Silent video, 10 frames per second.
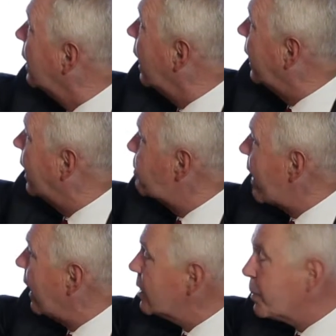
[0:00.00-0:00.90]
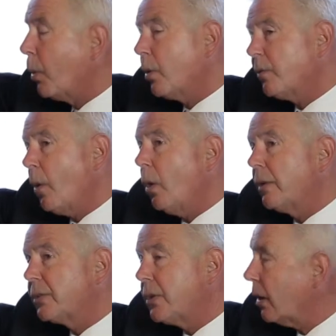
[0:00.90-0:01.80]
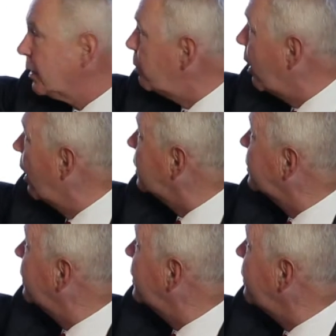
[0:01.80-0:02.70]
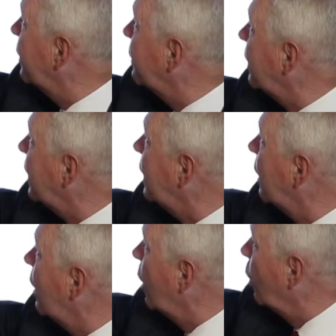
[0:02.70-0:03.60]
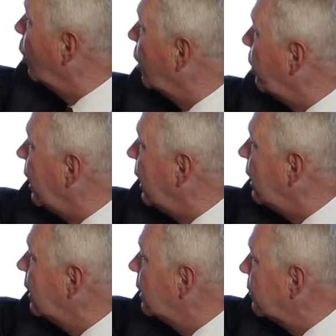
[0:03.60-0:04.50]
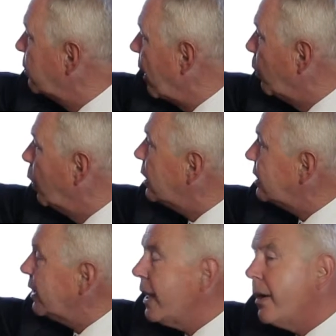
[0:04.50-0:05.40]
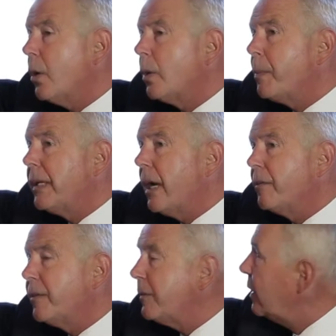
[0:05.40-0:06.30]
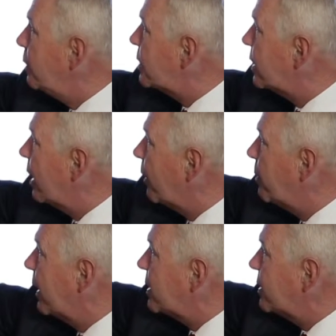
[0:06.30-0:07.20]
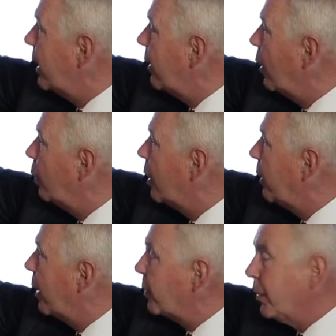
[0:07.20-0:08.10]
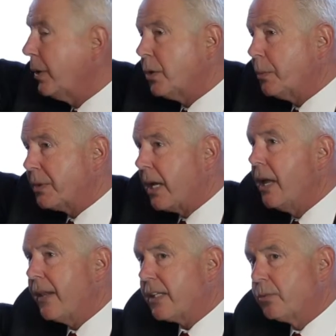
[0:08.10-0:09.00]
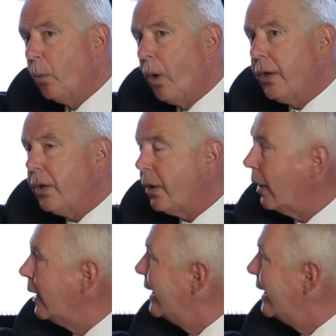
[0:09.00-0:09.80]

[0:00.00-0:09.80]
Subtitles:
And then a balanced portfolio of stocks and bonds, 50-50, would be, my worst scenario would have been down 15%. My best scenario would have been up 32%. That's for 1 year.